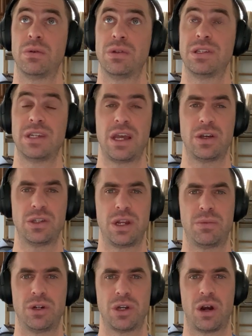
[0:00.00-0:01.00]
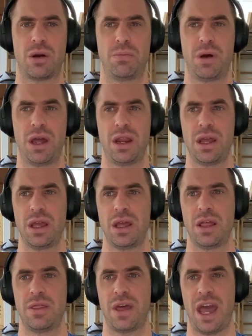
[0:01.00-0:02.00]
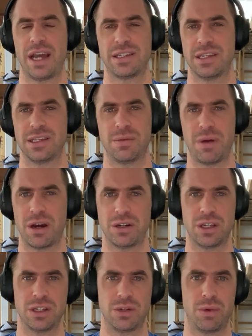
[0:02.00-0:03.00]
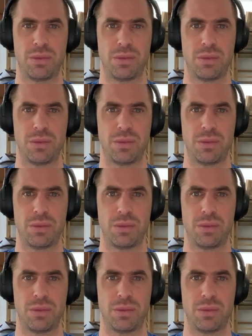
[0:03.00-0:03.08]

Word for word: sales numbers are, but the X is the better system,